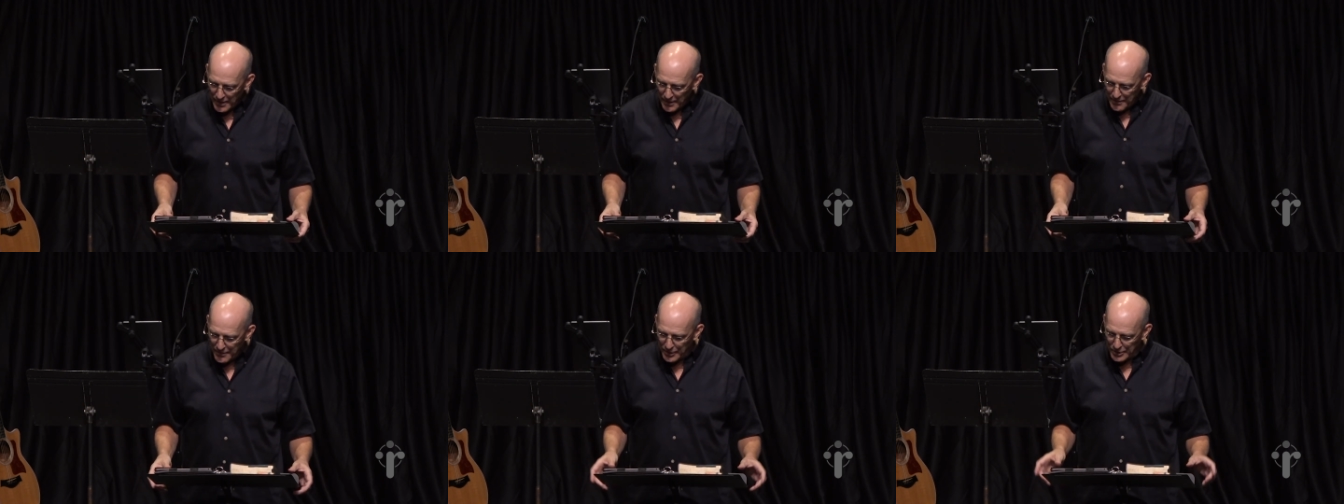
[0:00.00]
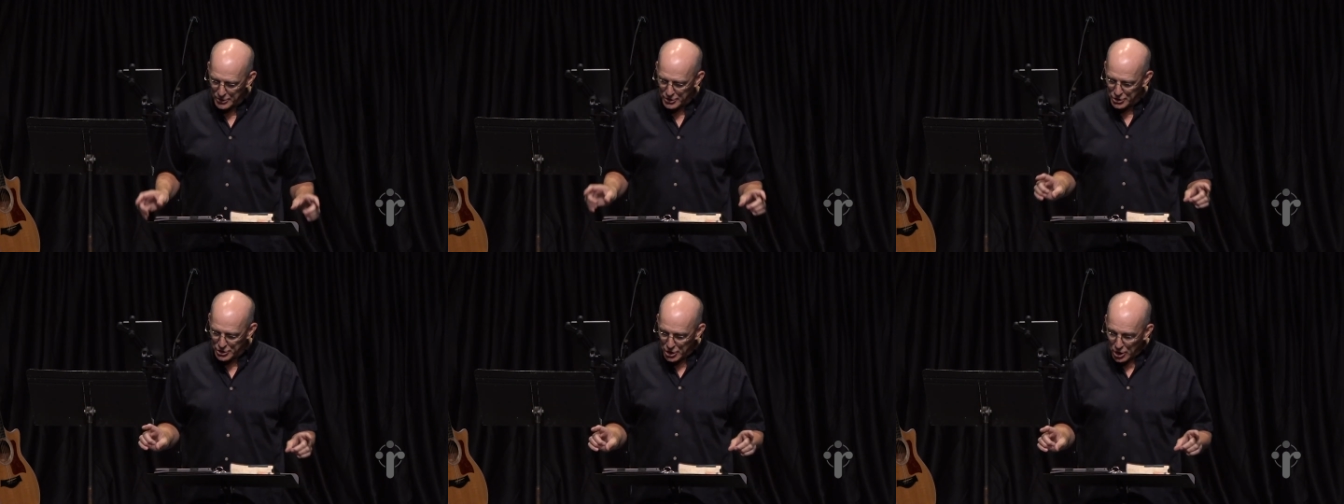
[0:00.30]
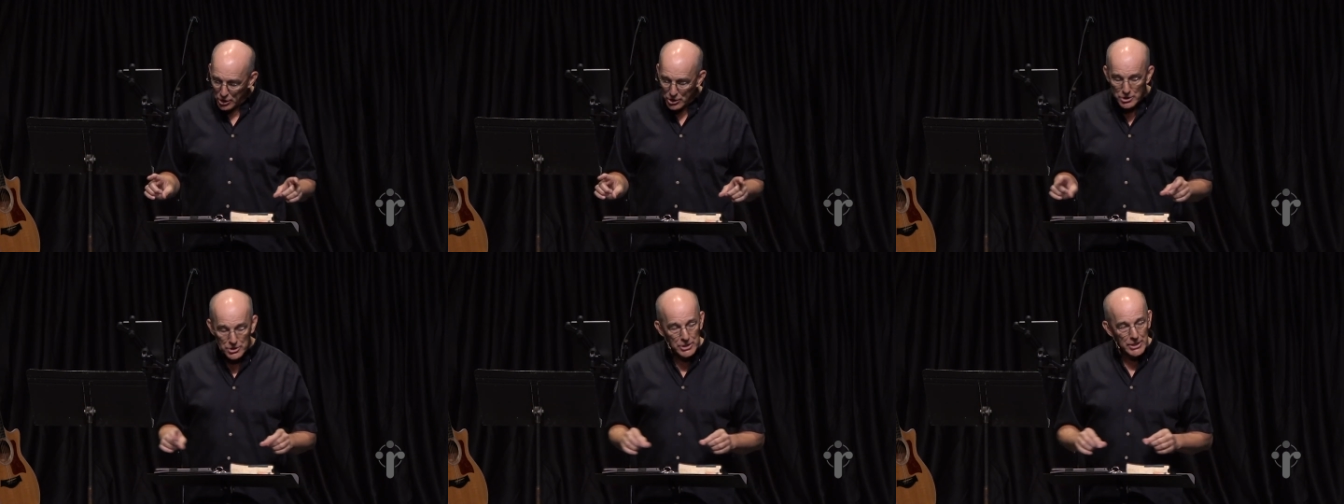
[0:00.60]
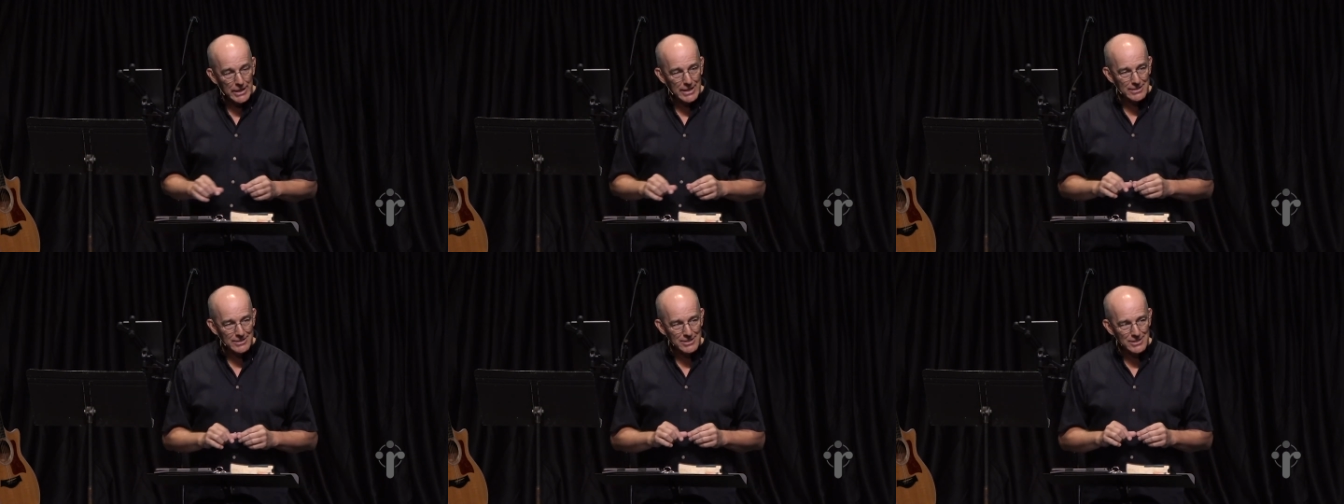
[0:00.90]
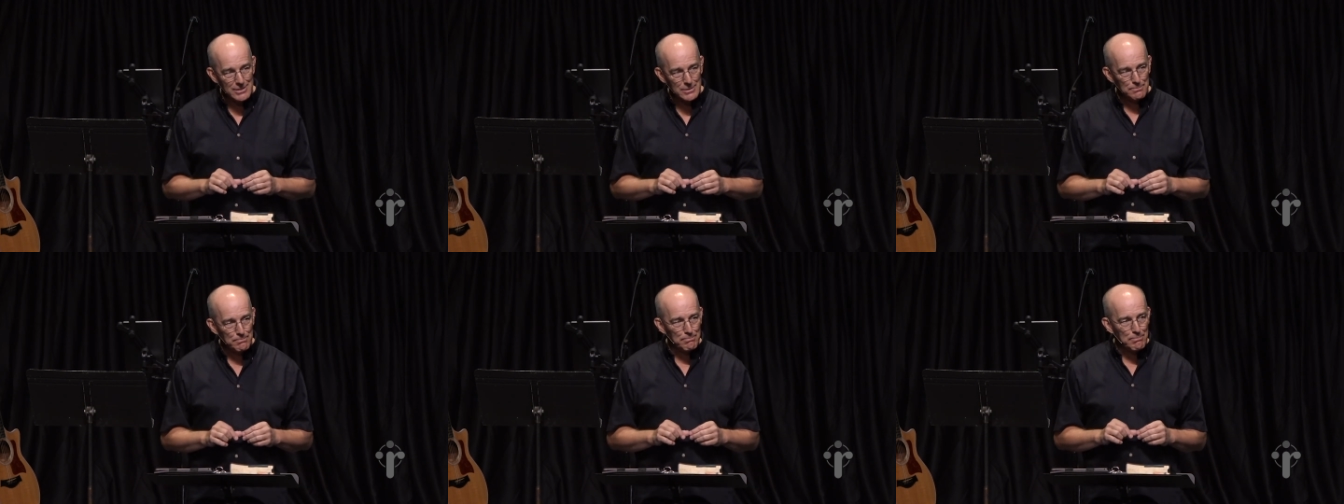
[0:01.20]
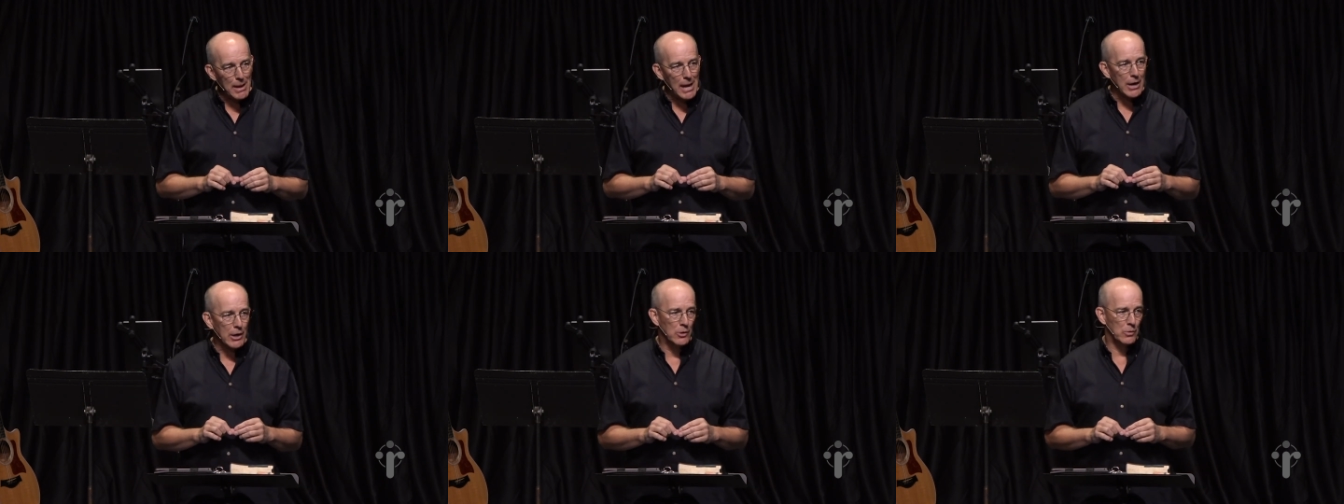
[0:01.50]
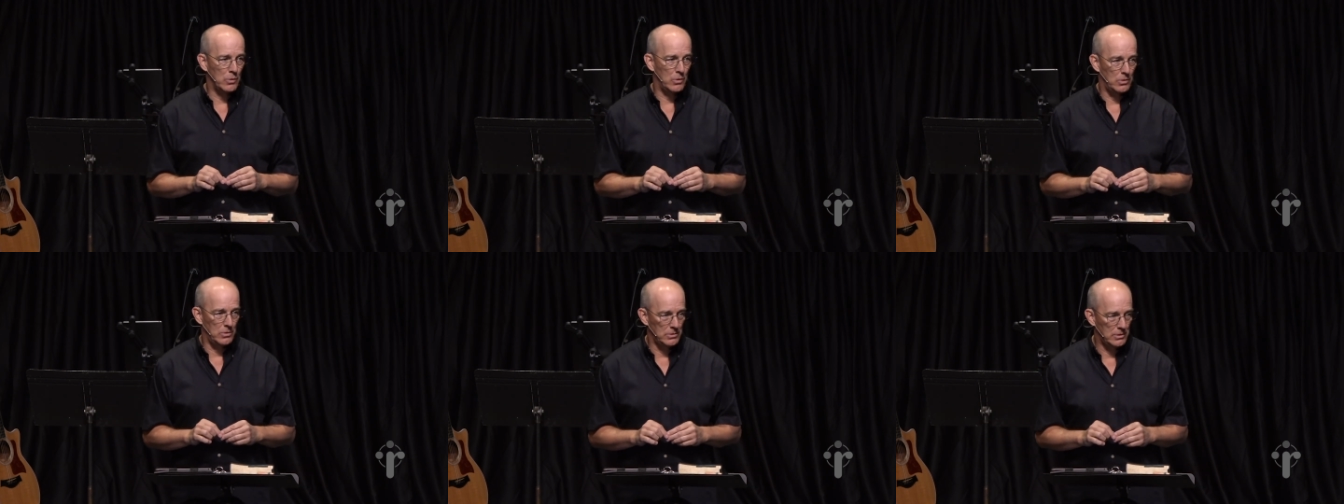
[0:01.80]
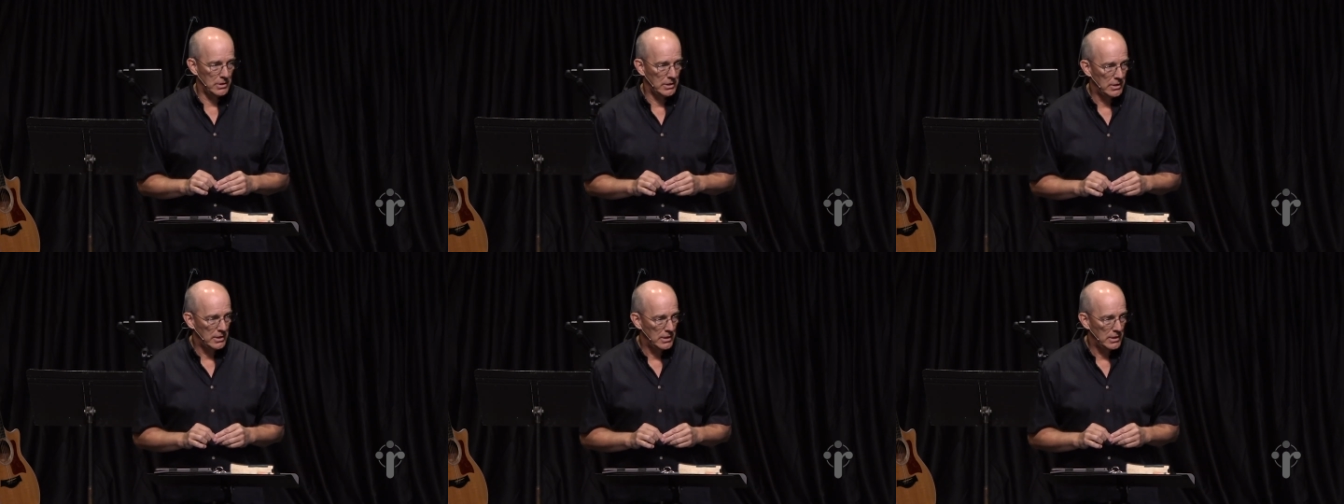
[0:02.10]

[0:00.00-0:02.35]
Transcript: the church had spiraled